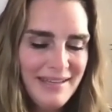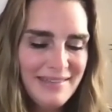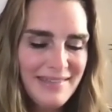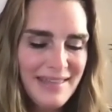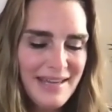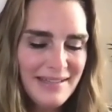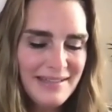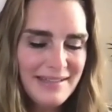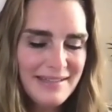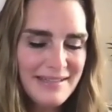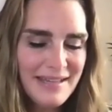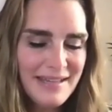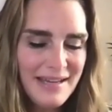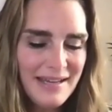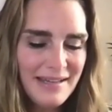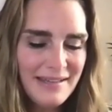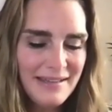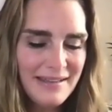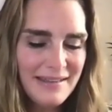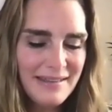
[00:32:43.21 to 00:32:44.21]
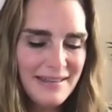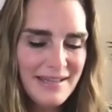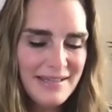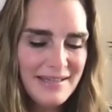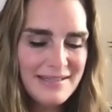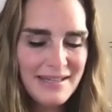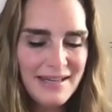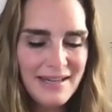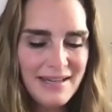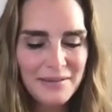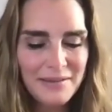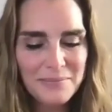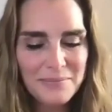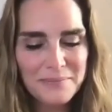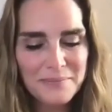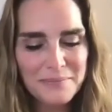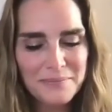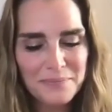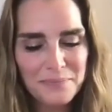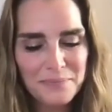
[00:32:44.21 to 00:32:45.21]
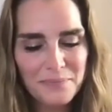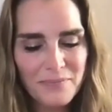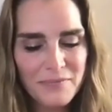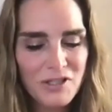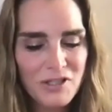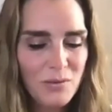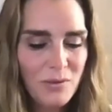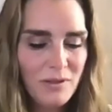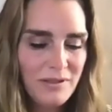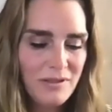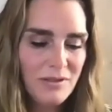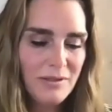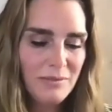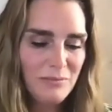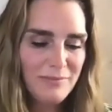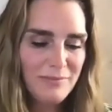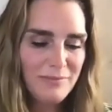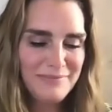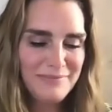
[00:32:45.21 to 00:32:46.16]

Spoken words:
that's it. We're done.